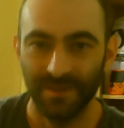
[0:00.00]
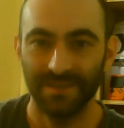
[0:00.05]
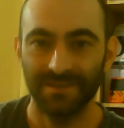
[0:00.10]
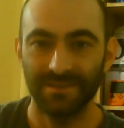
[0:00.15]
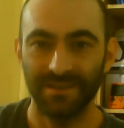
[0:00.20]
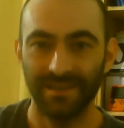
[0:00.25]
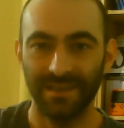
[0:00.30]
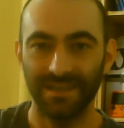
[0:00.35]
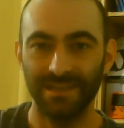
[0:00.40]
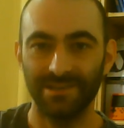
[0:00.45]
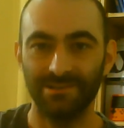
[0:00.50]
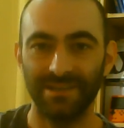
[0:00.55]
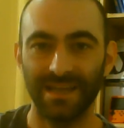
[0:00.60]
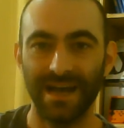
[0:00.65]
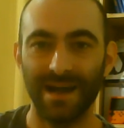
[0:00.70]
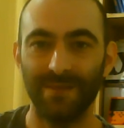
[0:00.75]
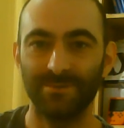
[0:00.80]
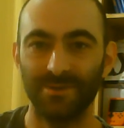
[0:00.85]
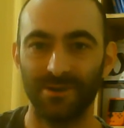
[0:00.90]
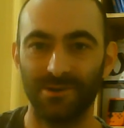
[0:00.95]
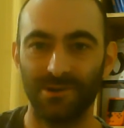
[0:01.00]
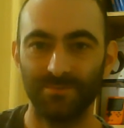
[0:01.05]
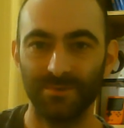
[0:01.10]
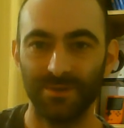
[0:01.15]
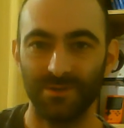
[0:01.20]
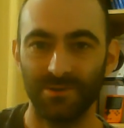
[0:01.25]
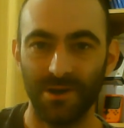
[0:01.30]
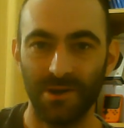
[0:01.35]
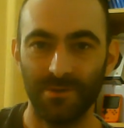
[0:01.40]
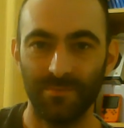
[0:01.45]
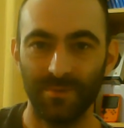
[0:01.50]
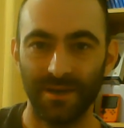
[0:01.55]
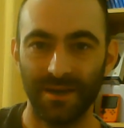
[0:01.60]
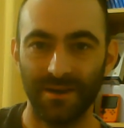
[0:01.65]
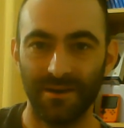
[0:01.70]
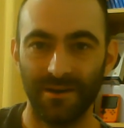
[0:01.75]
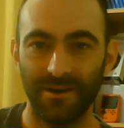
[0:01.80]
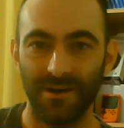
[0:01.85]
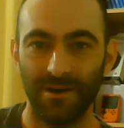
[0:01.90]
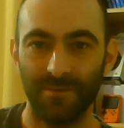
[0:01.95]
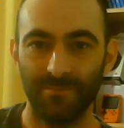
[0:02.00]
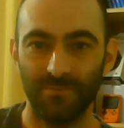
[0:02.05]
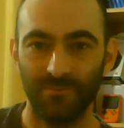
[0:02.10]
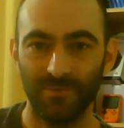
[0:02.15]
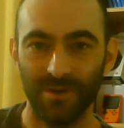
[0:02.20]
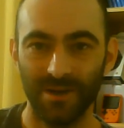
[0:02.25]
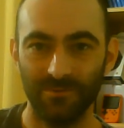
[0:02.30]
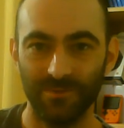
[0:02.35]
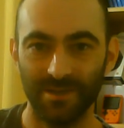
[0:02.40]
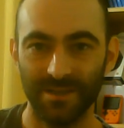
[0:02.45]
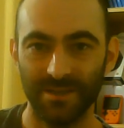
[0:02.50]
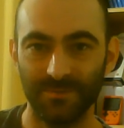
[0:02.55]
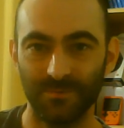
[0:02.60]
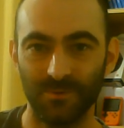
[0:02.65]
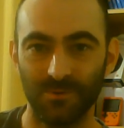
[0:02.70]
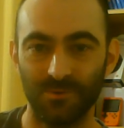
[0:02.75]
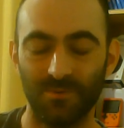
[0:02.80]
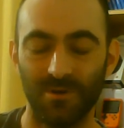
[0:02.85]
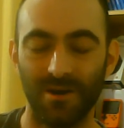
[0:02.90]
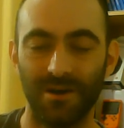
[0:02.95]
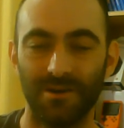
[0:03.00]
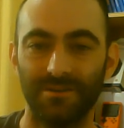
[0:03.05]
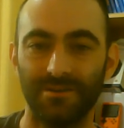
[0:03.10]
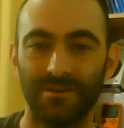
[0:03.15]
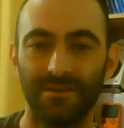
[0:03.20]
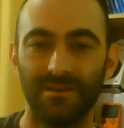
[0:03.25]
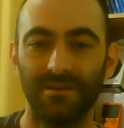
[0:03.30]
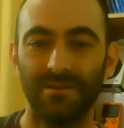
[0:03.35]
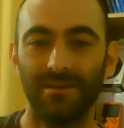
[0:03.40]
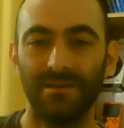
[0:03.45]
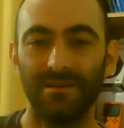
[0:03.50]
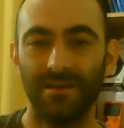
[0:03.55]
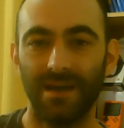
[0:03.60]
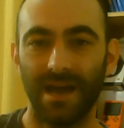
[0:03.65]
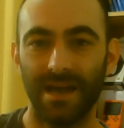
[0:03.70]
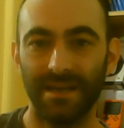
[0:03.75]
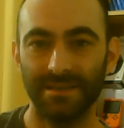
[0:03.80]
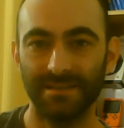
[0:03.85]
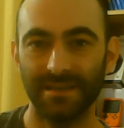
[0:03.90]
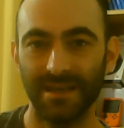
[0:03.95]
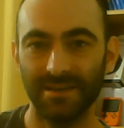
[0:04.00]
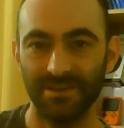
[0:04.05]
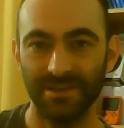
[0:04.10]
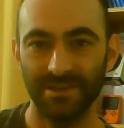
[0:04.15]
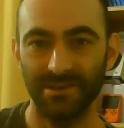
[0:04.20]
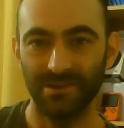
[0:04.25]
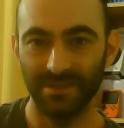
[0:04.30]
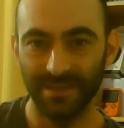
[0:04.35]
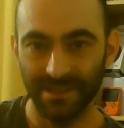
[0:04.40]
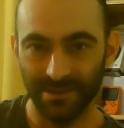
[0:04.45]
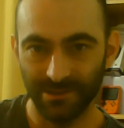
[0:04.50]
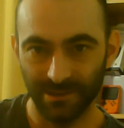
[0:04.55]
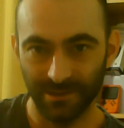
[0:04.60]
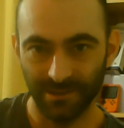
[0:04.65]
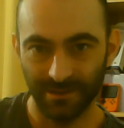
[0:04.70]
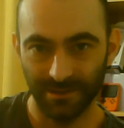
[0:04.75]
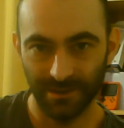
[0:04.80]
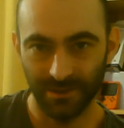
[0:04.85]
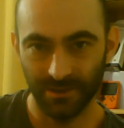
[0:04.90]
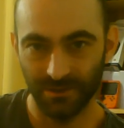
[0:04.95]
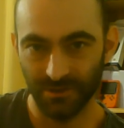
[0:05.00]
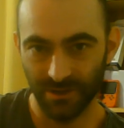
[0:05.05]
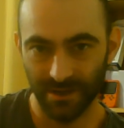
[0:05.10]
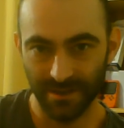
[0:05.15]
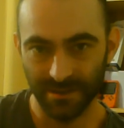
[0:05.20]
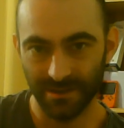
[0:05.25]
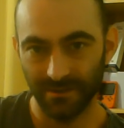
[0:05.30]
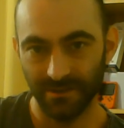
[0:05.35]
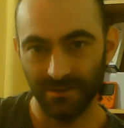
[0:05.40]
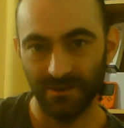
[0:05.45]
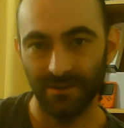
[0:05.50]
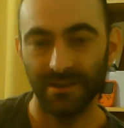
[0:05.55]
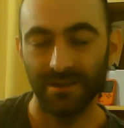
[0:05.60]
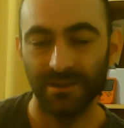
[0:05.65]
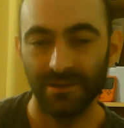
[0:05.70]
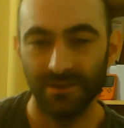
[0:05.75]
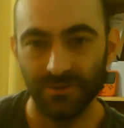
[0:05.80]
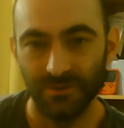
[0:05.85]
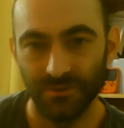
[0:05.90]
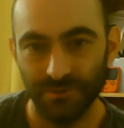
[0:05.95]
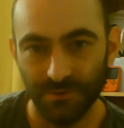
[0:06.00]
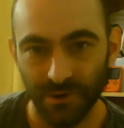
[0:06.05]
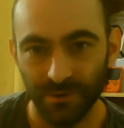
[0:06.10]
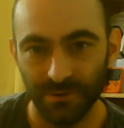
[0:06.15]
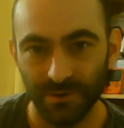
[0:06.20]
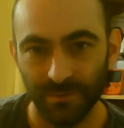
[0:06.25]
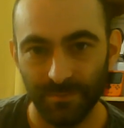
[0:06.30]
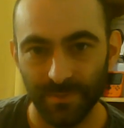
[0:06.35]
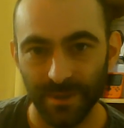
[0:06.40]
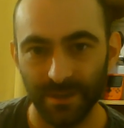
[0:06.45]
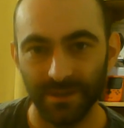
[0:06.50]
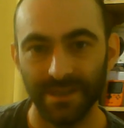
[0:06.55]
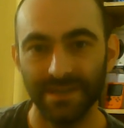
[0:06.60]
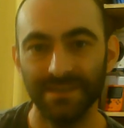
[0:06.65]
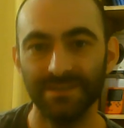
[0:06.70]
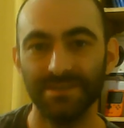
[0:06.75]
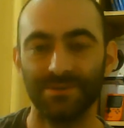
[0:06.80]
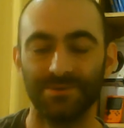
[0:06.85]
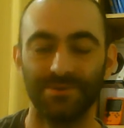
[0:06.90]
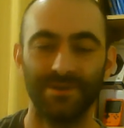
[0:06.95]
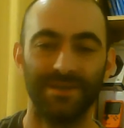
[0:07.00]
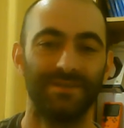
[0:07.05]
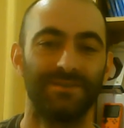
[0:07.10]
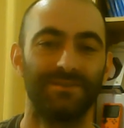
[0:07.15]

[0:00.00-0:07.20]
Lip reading: It's like a little laptop, and you open it up, really, really small one, and it's actually got little, it's like got like a controller built into it.